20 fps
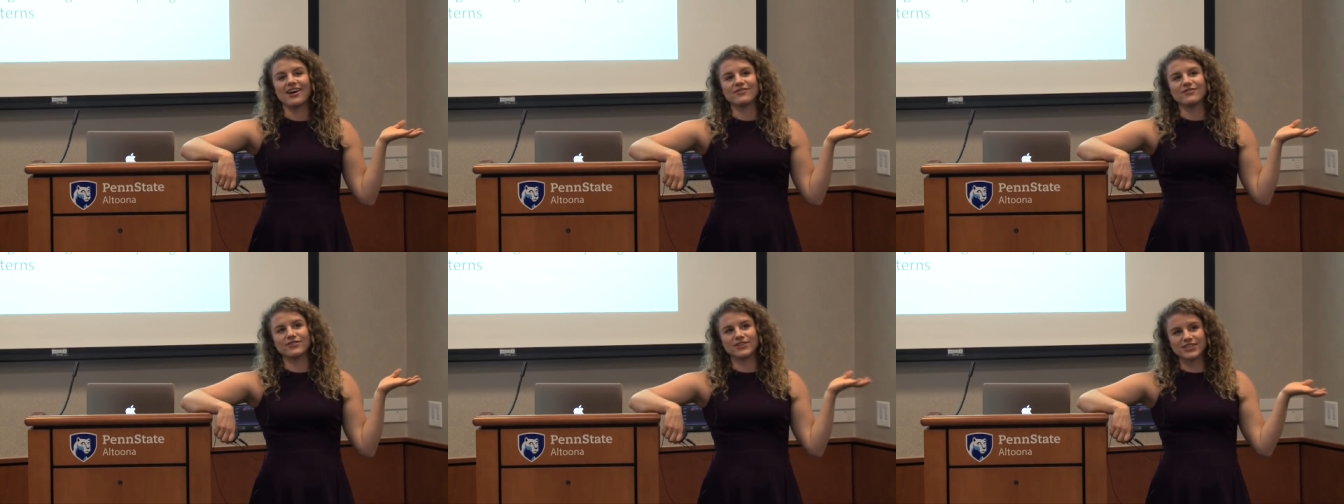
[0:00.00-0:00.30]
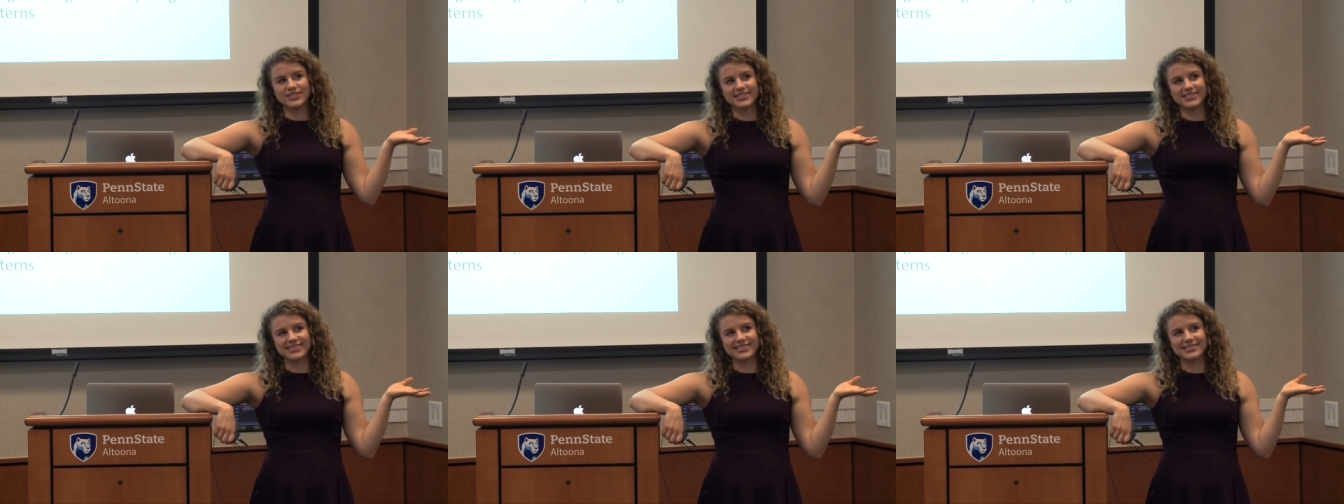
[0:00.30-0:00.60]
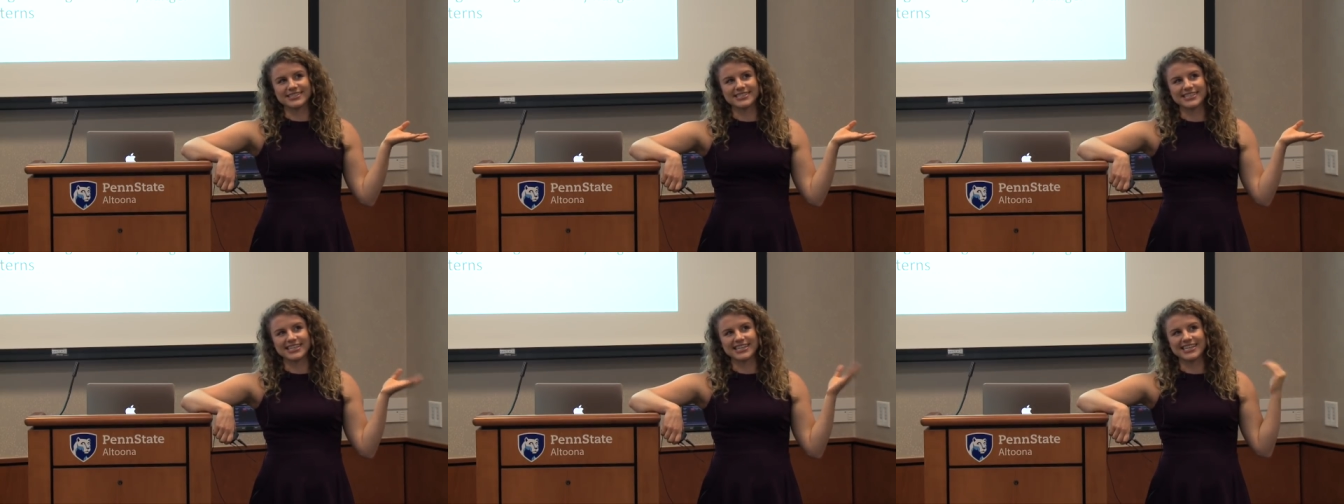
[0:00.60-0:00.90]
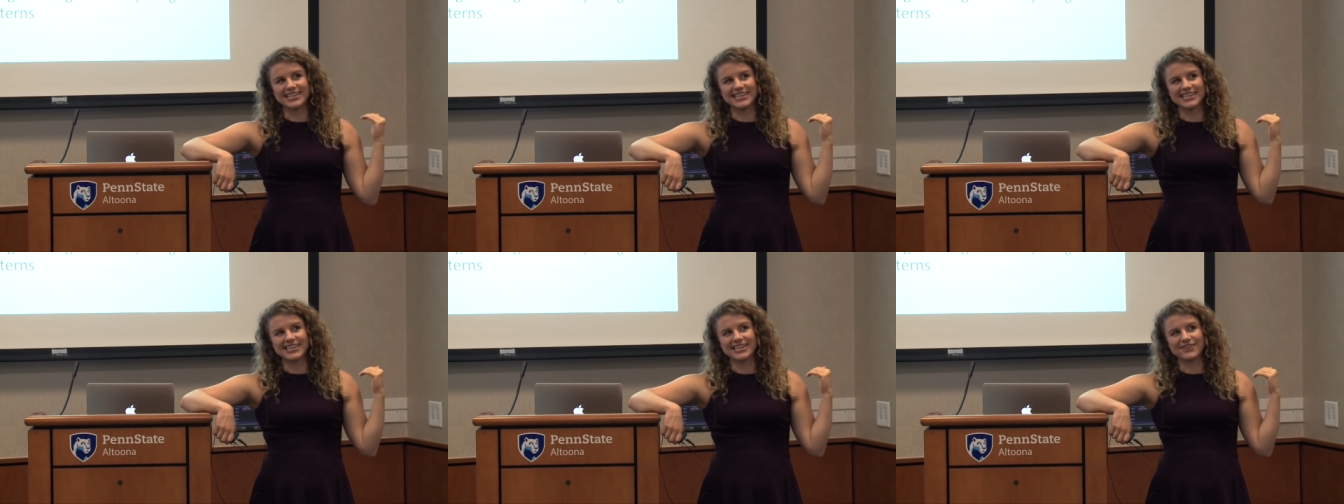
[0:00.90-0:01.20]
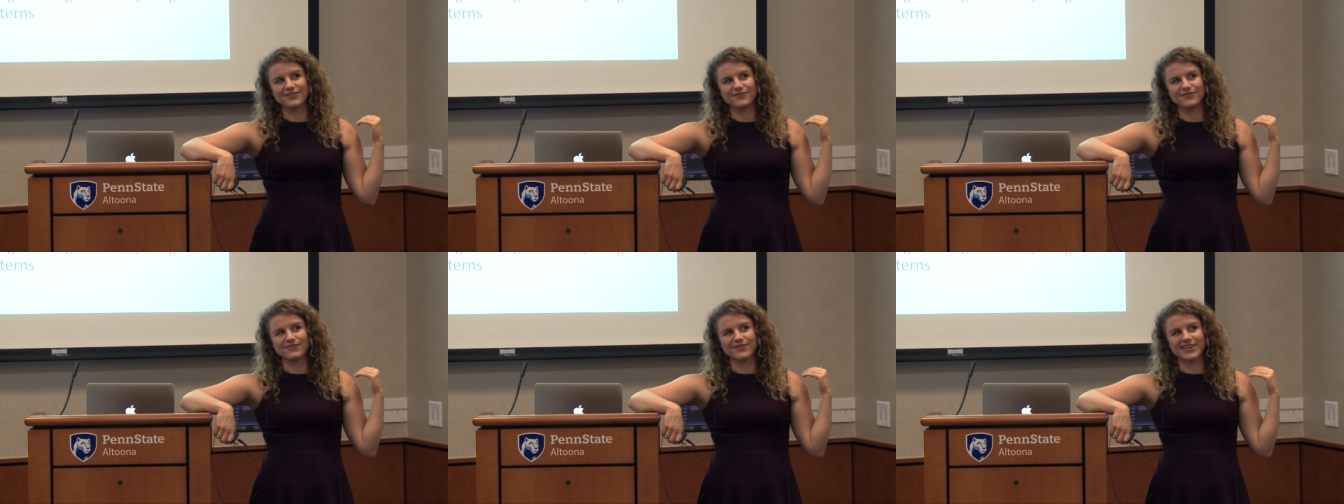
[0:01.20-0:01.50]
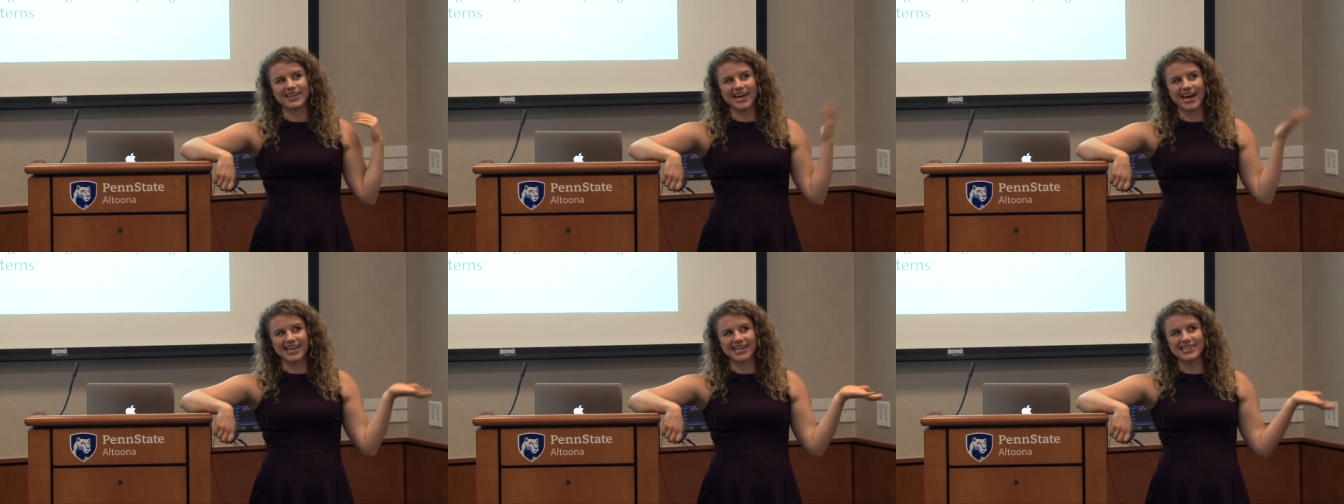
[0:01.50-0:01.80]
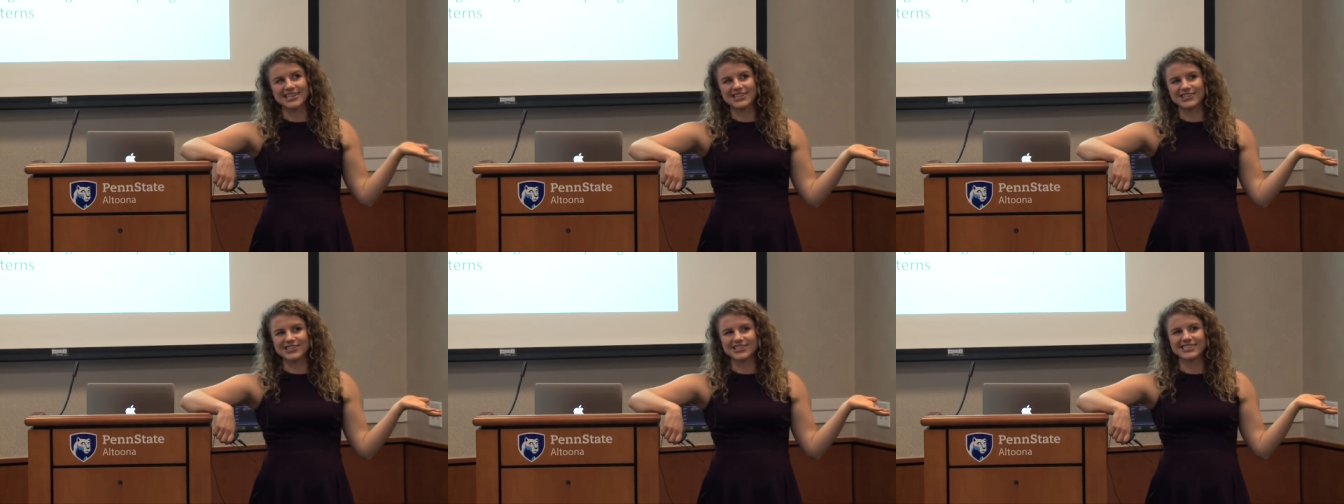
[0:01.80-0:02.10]
Versus if it kind
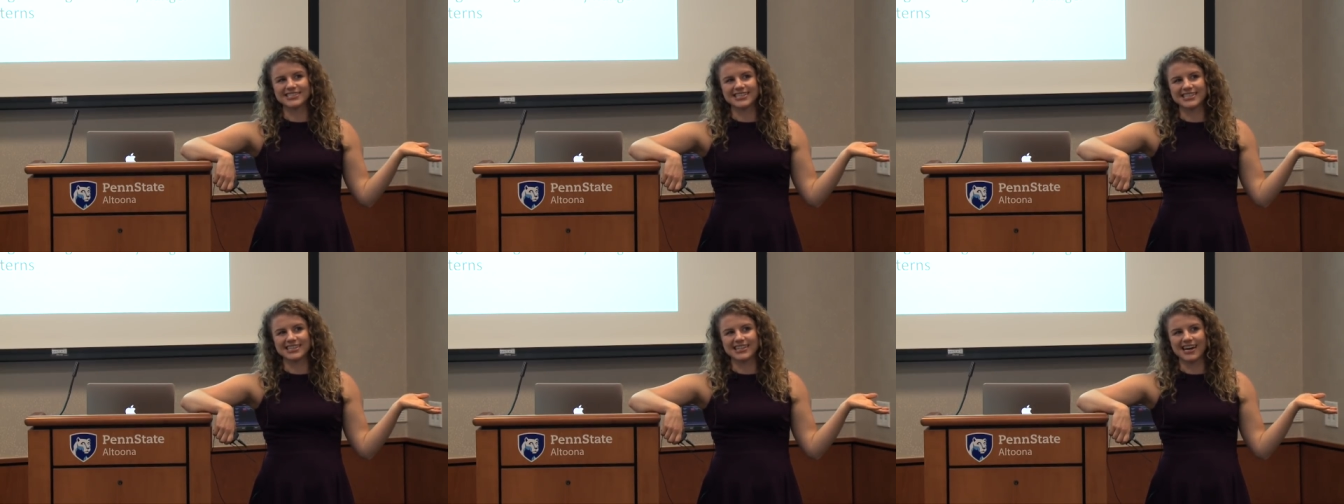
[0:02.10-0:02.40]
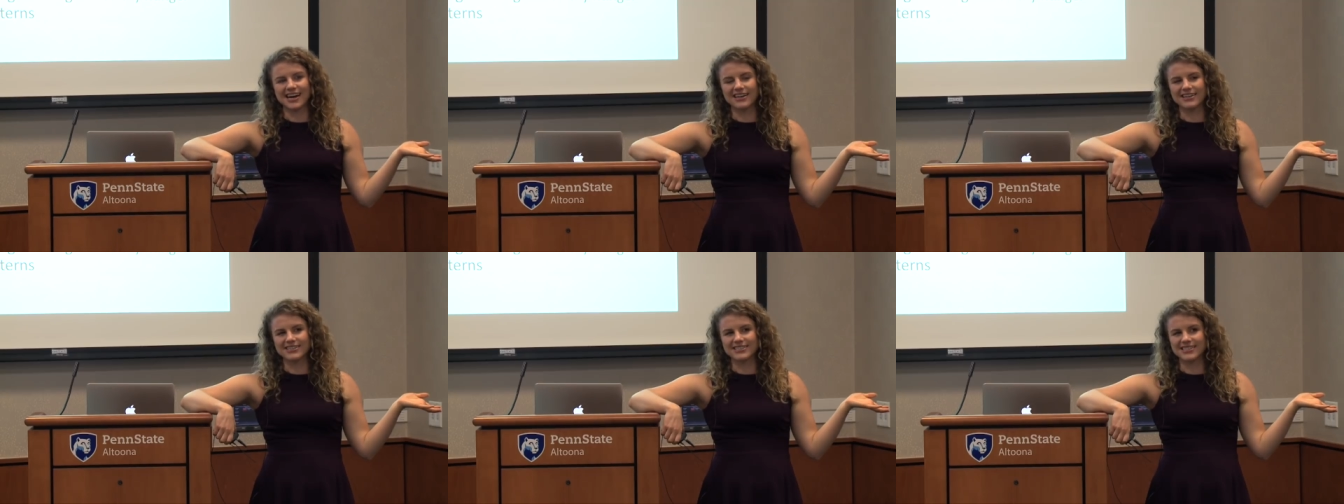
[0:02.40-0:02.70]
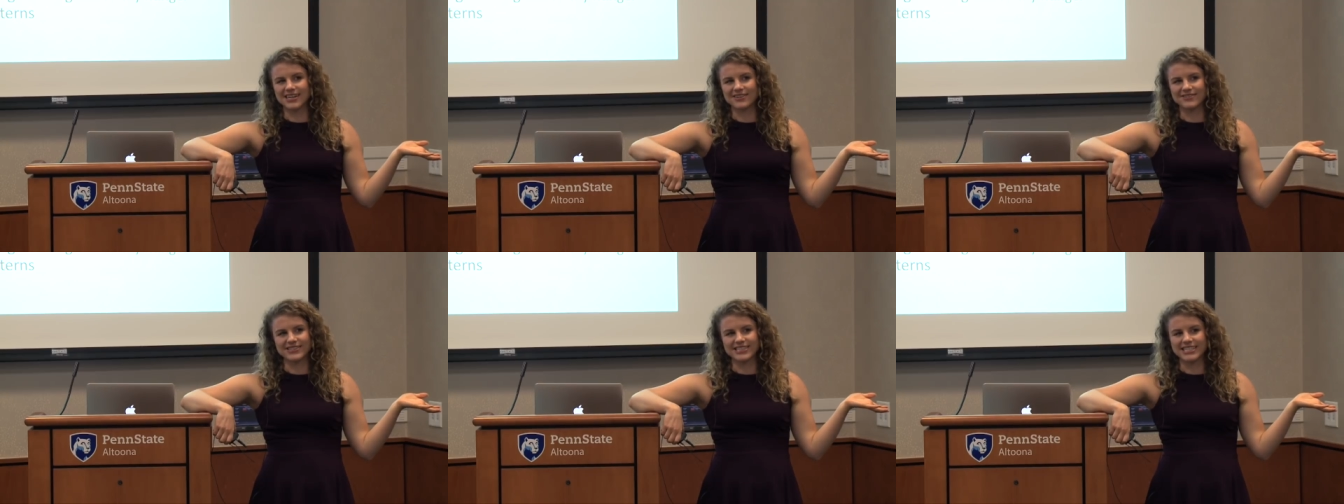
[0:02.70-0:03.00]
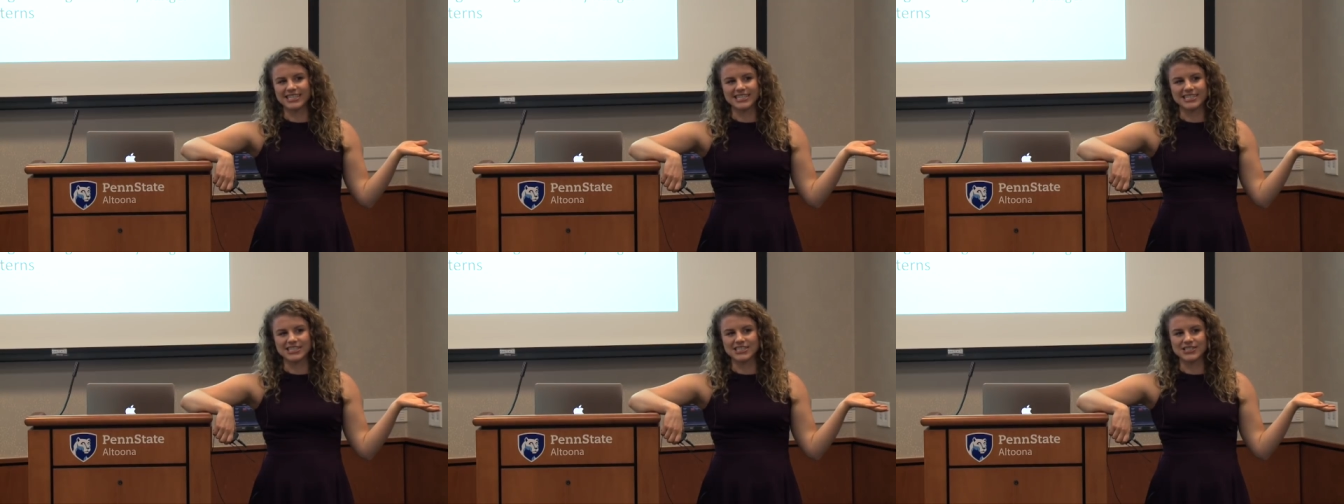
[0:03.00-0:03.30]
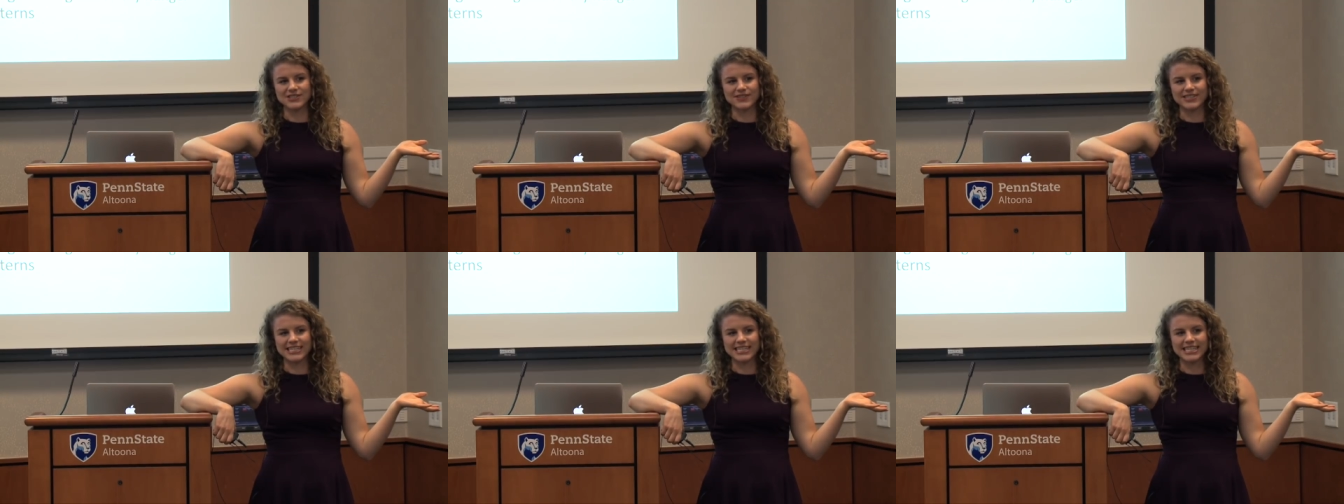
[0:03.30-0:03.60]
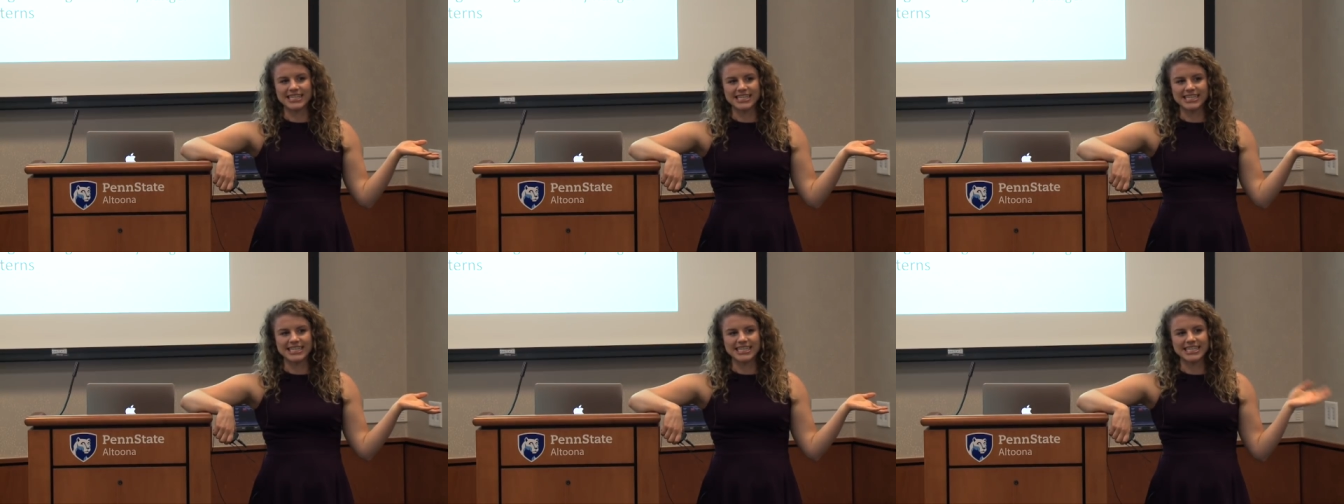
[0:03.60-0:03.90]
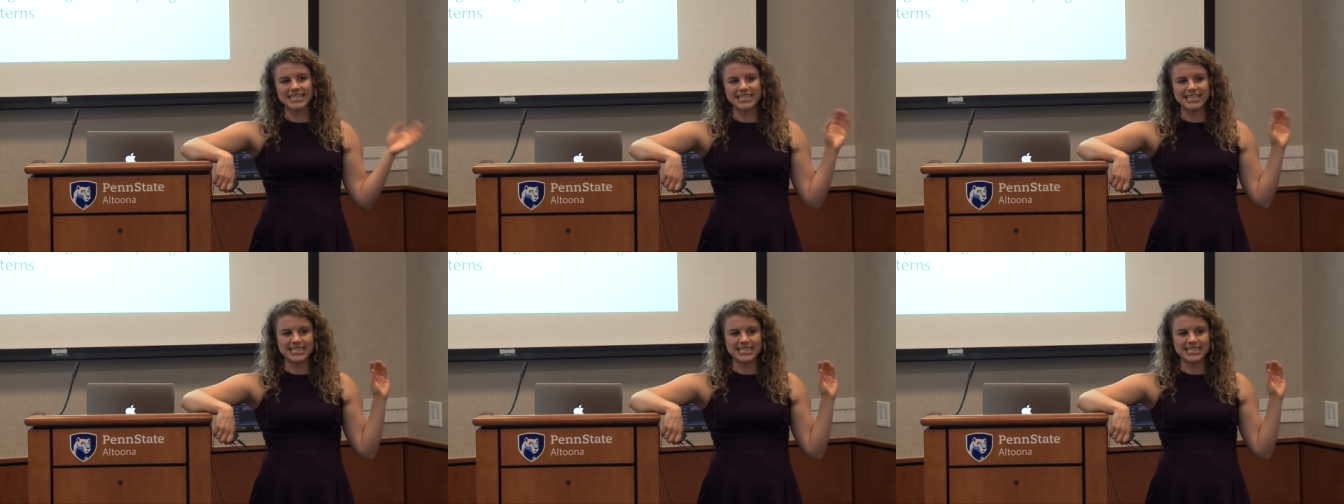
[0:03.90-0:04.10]
of learns that the hunger is not really going to do anything,